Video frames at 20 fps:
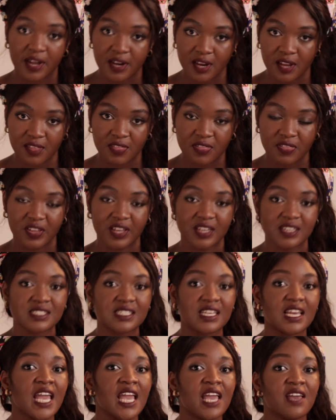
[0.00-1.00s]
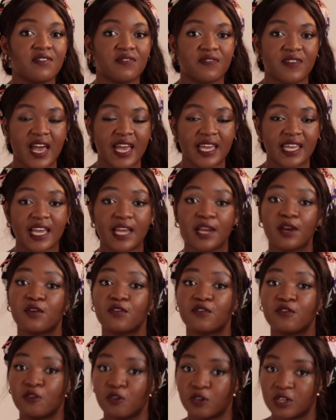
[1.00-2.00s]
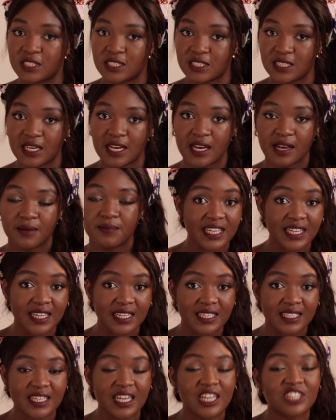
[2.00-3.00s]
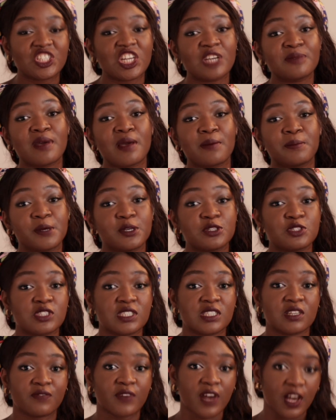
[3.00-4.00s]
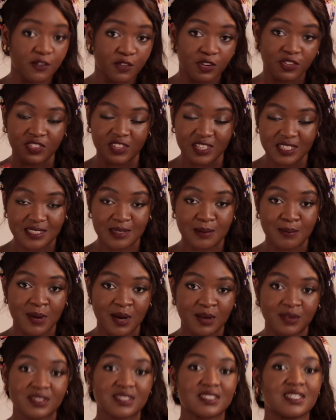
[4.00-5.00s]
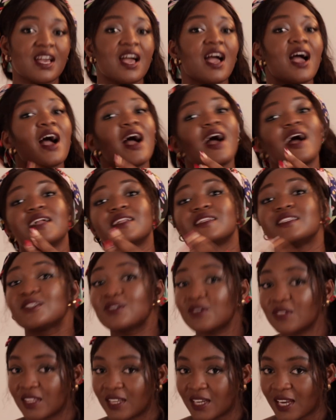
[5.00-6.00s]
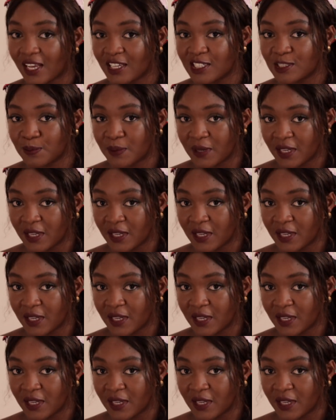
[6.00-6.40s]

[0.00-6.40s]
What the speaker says: other things, if I can afford it. Finally, I try my best to survive on this amount until the next